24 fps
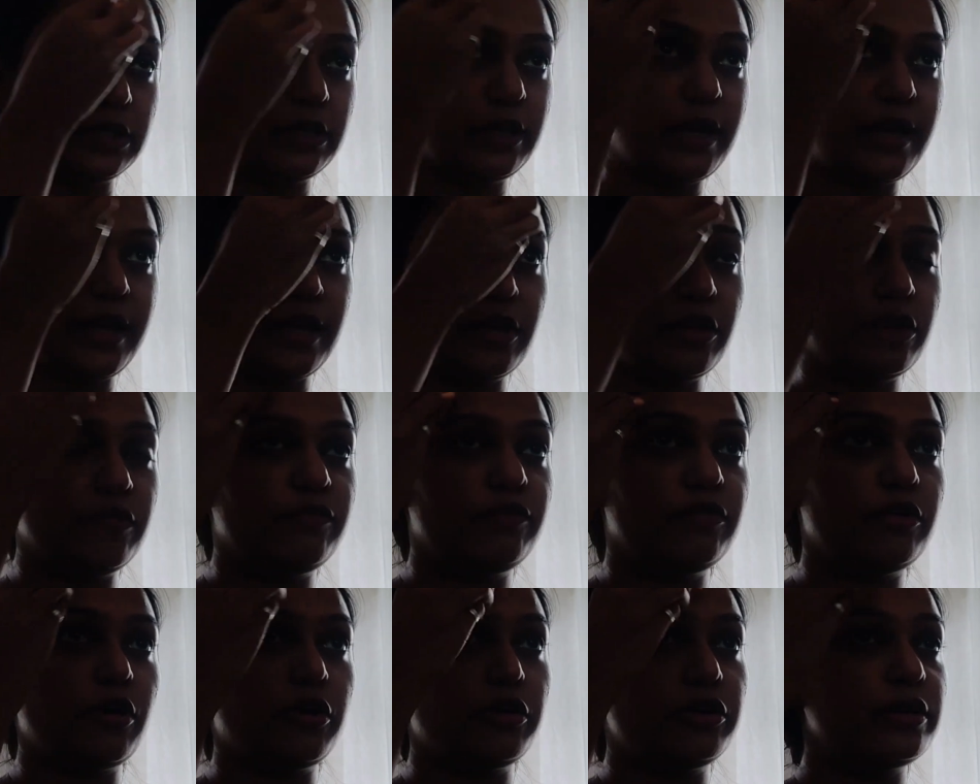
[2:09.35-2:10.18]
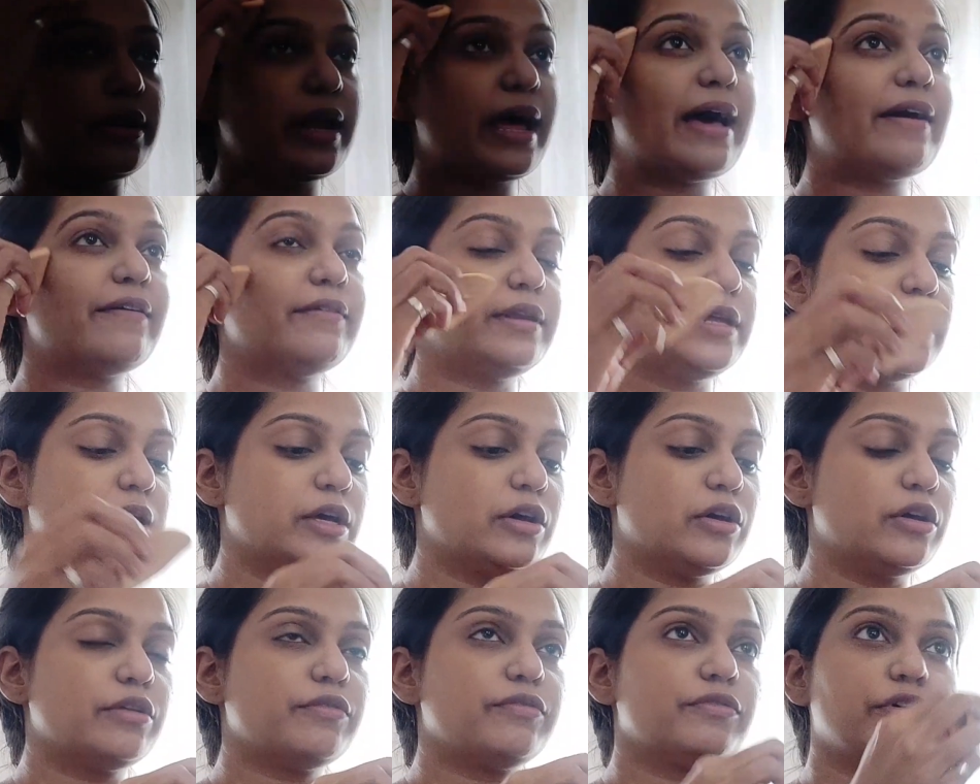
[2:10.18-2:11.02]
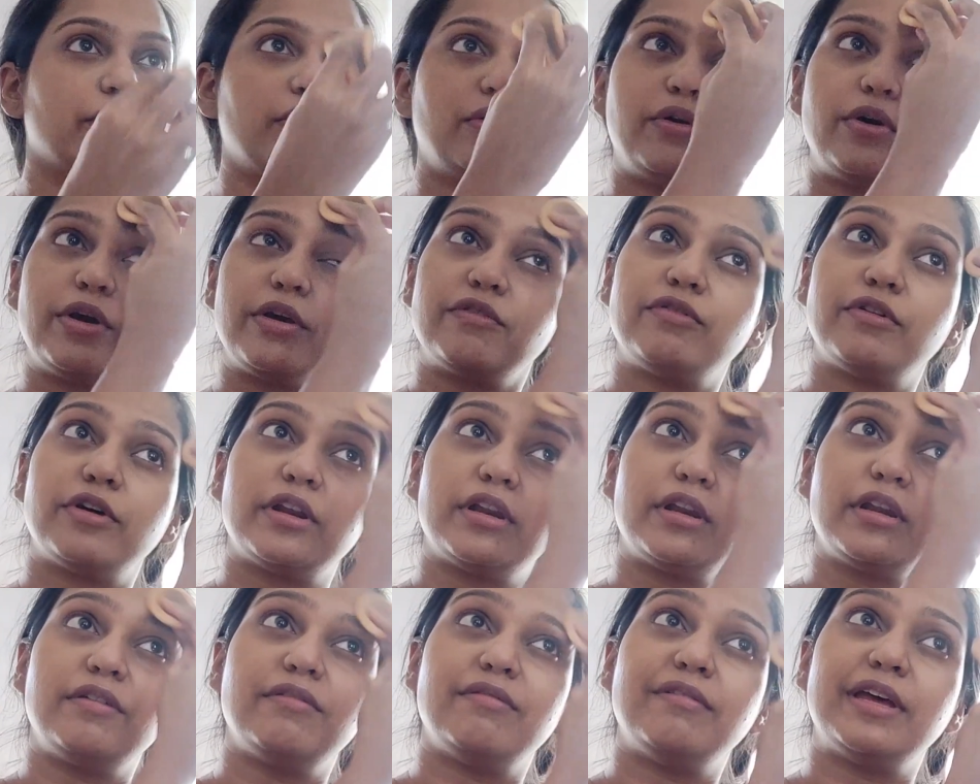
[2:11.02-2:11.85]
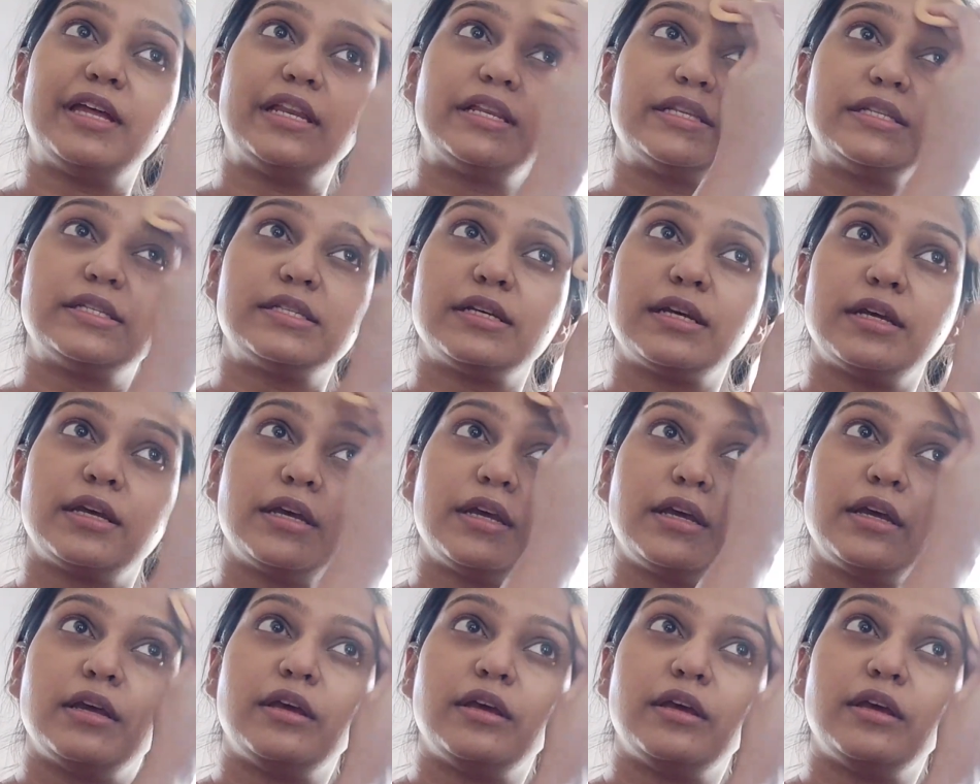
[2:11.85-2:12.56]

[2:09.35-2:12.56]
Like if you're traveling or if you're going for an event,